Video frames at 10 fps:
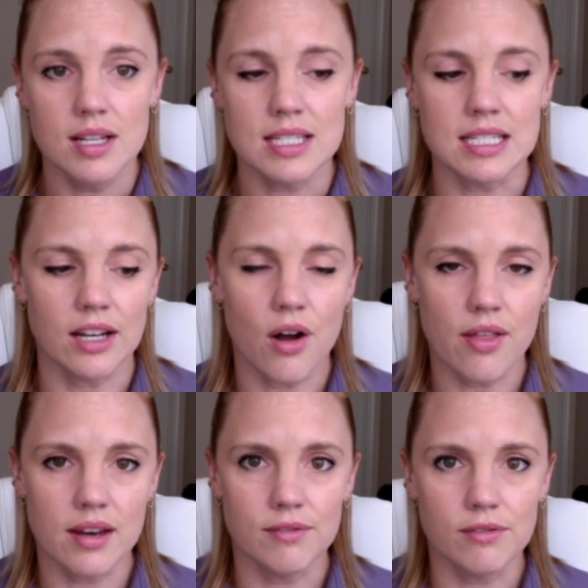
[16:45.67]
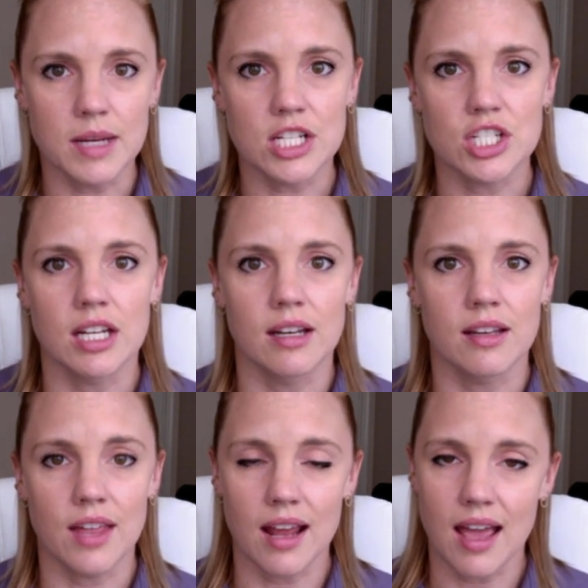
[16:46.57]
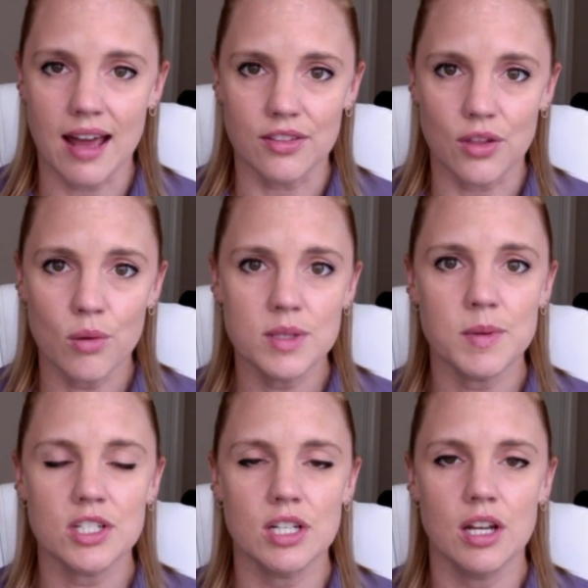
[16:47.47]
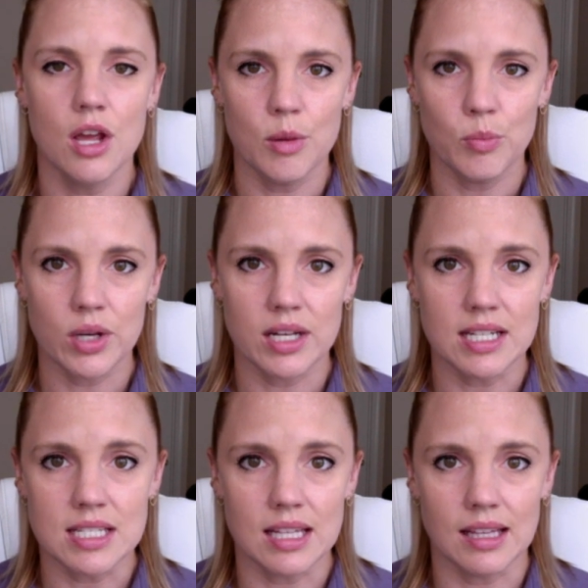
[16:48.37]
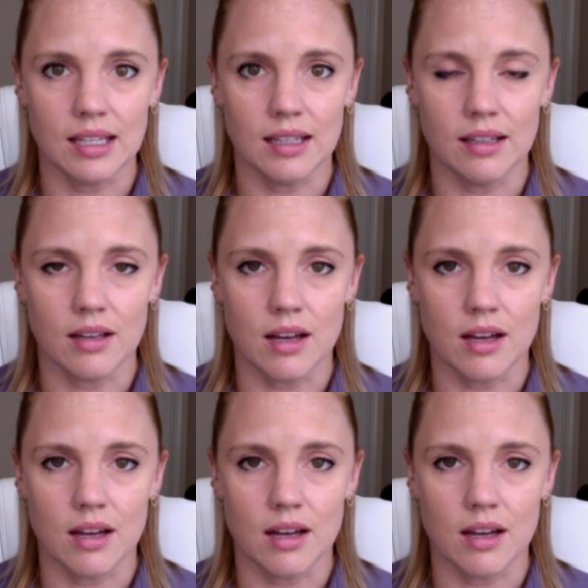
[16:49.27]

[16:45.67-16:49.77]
to take all that information that I had at the home inspection, put it into the